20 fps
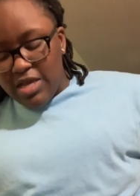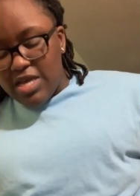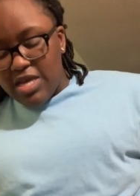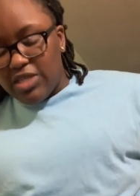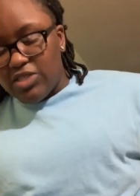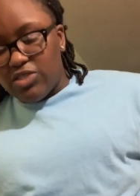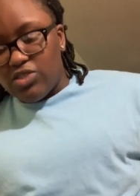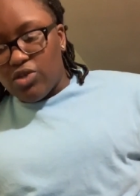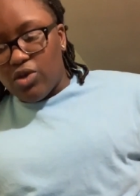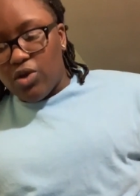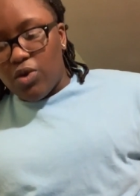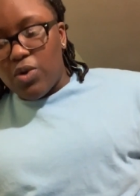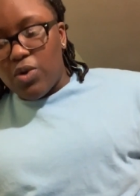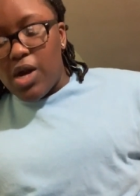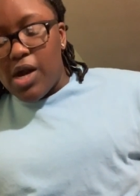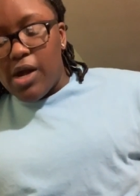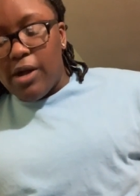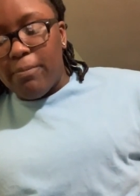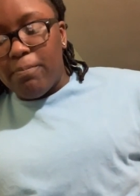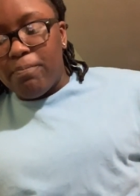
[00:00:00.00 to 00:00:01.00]
And so
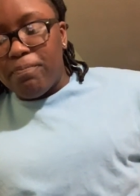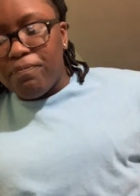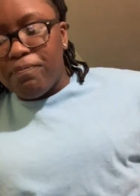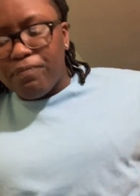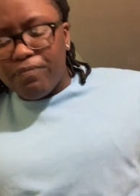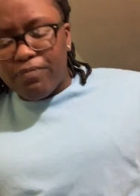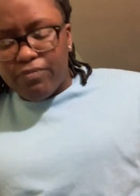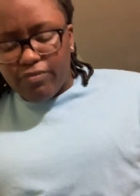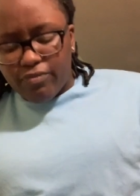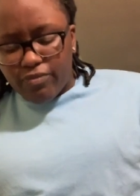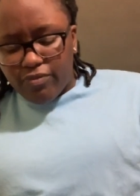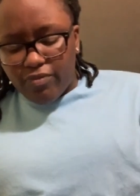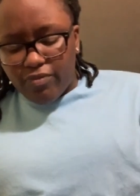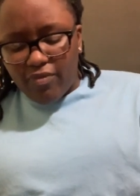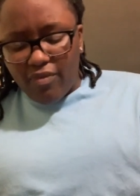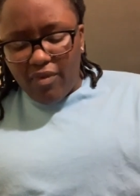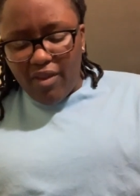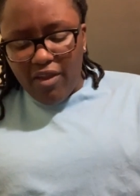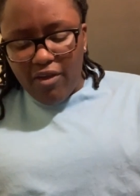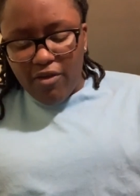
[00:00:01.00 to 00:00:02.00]

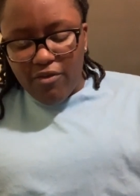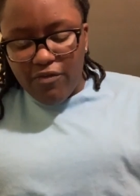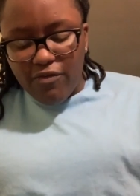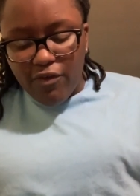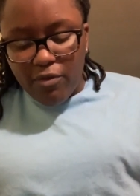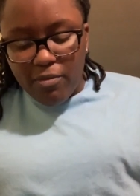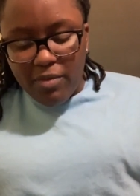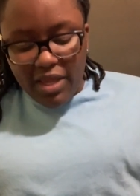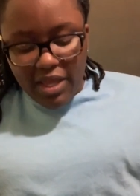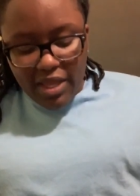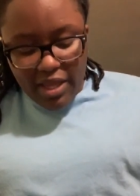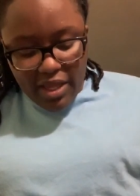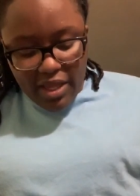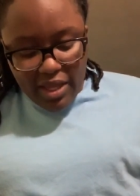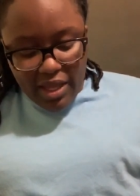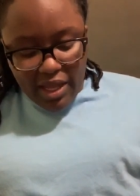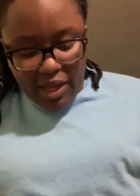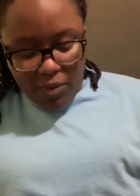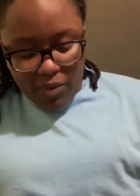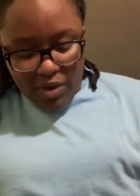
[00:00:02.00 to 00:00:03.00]
for
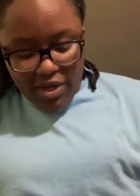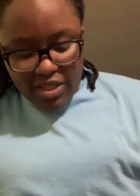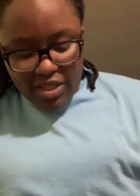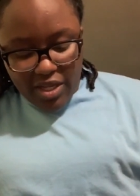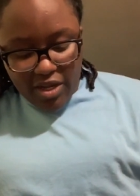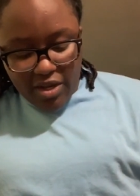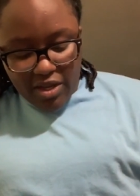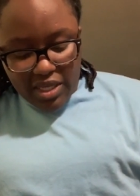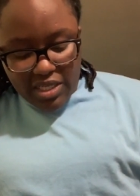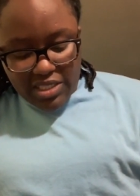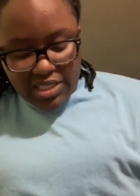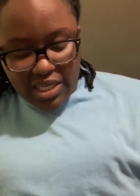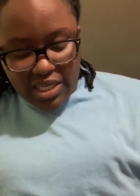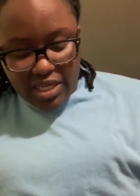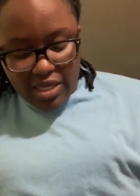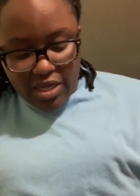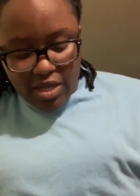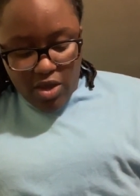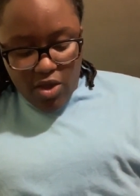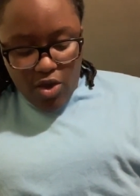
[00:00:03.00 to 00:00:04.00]
me, I went in there, and he's
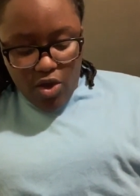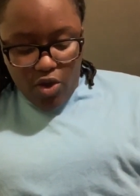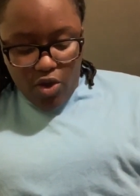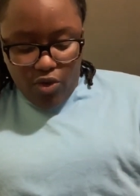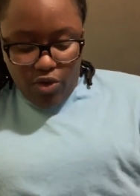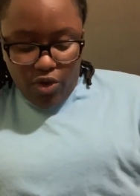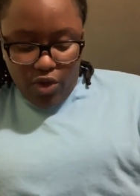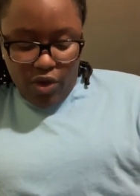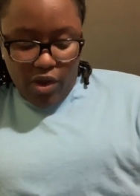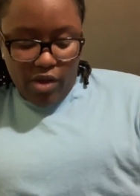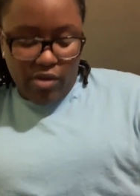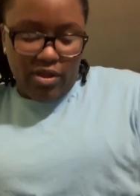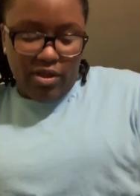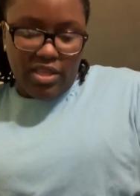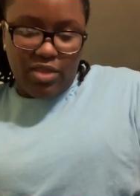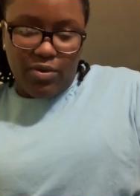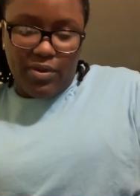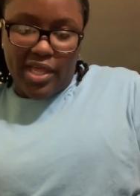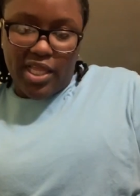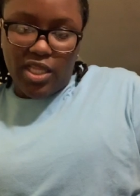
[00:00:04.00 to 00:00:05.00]
like, oh no, I don't
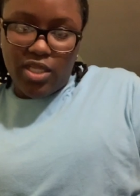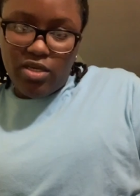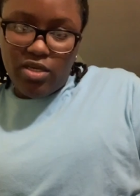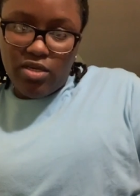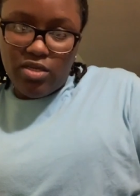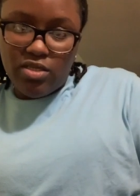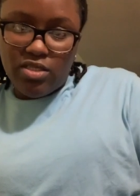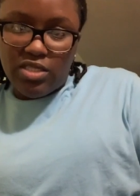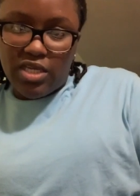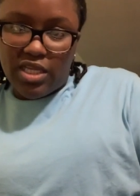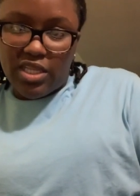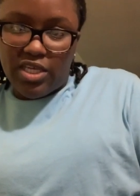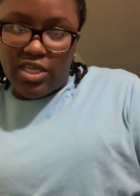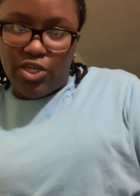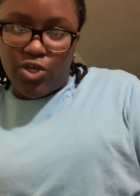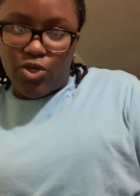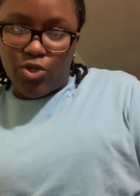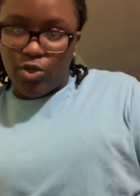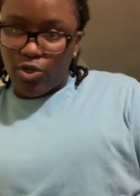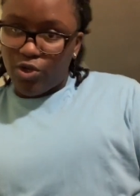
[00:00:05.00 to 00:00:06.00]
like the way that looks. I think
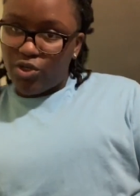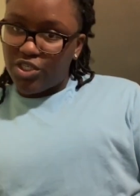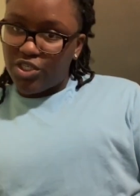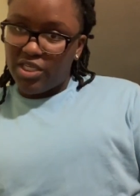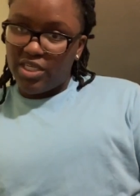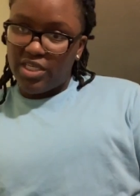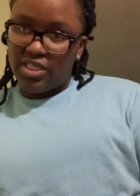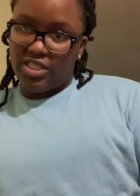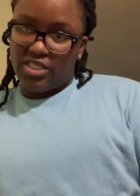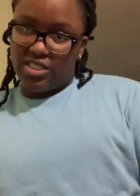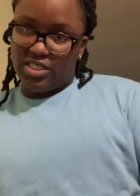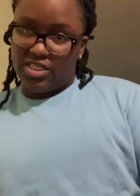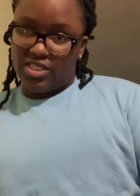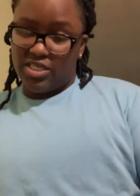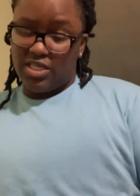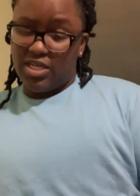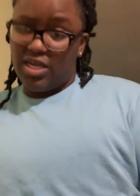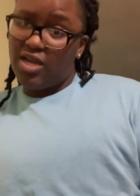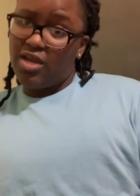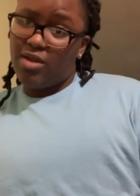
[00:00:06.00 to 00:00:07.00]
you're allergic, this
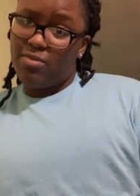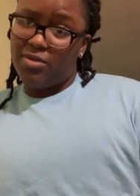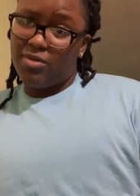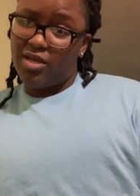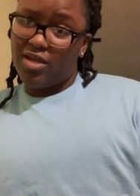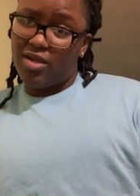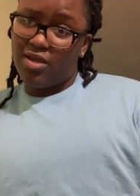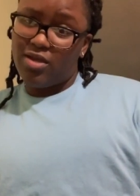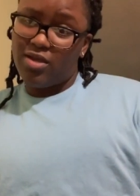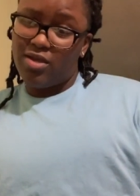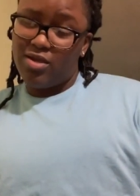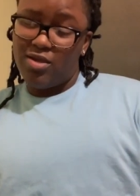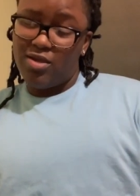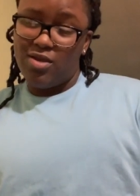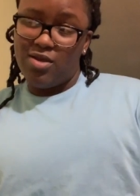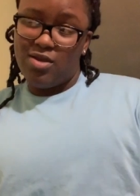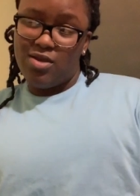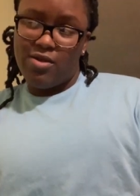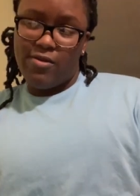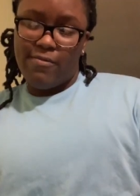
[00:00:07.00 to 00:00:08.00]
and that. And I'm like,
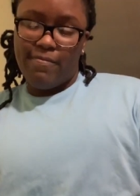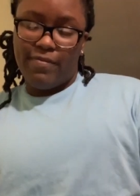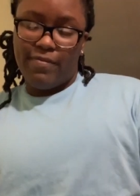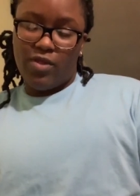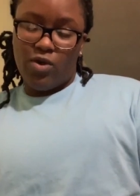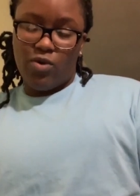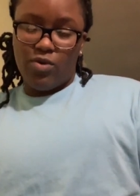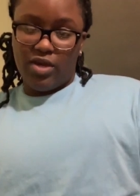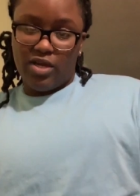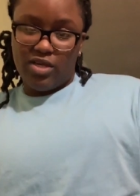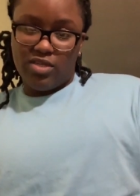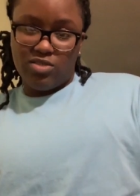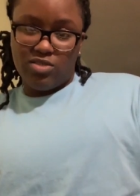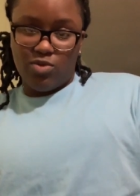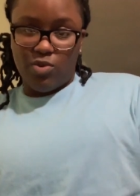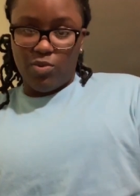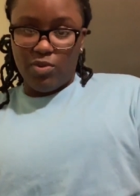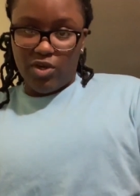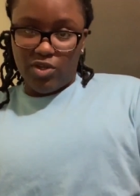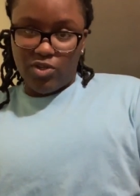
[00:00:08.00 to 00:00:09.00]
okay, so
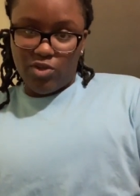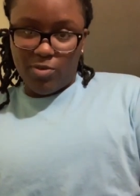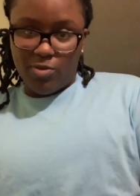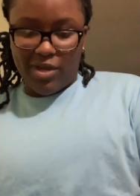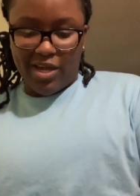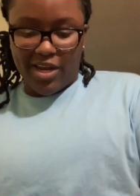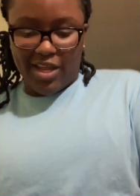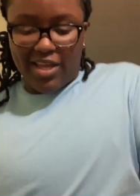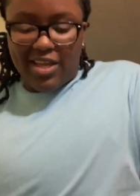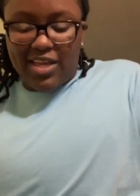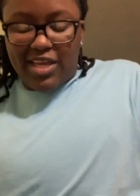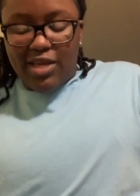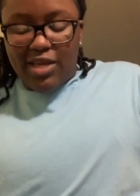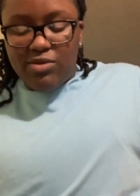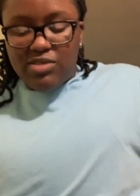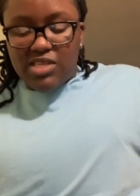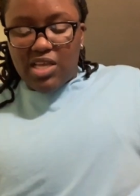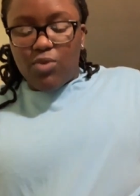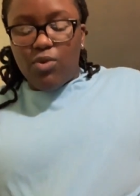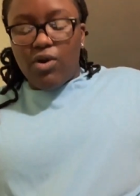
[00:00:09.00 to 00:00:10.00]
what are we gonna do about it? And he
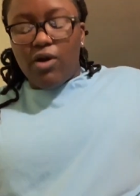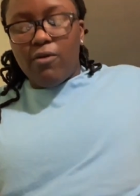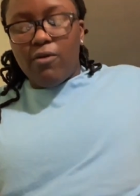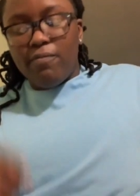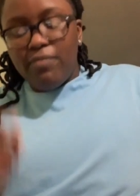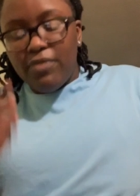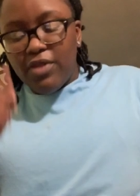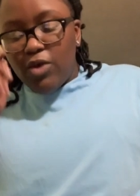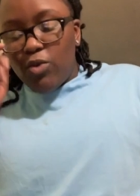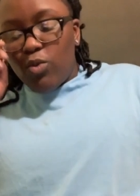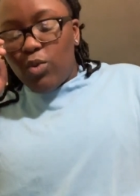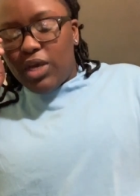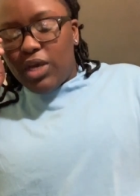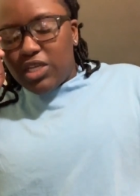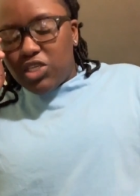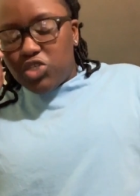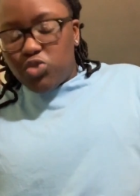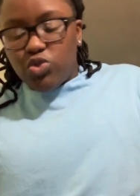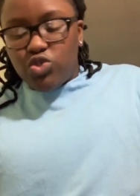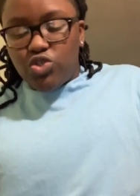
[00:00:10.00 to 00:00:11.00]
was like, well, we
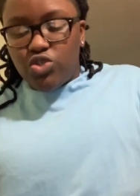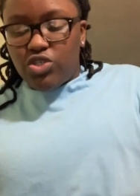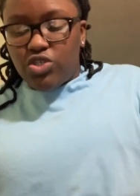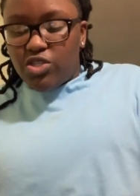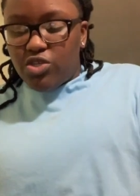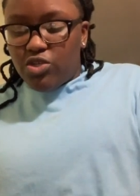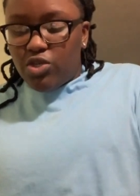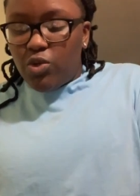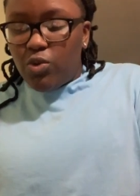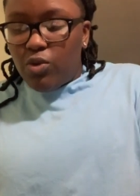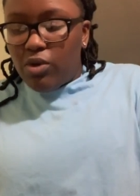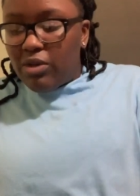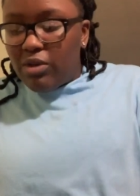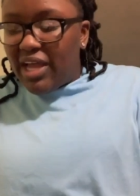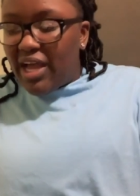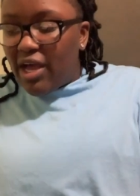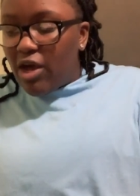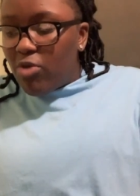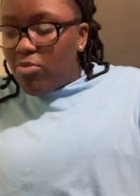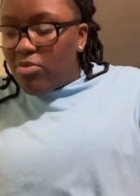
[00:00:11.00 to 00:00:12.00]
can switch you to the new one
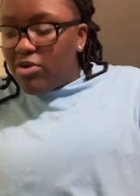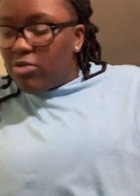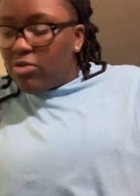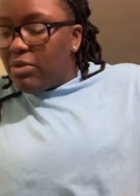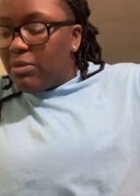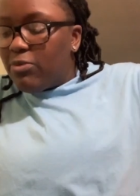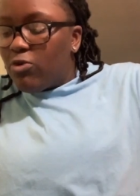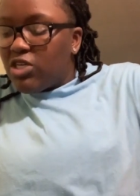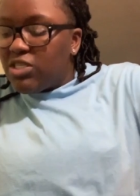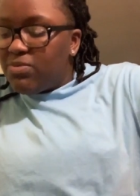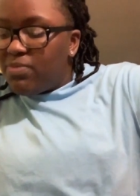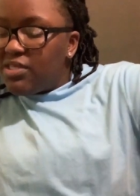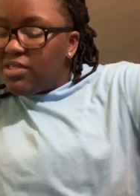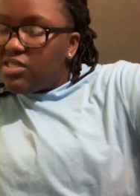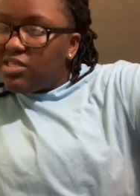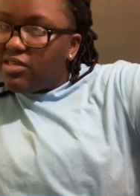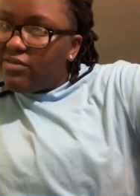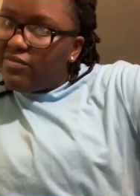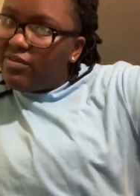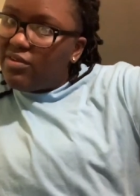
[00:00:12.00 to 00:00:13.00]
now, but it'll be more
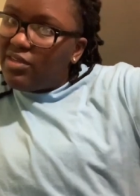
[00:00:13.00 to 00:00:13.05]
expensive.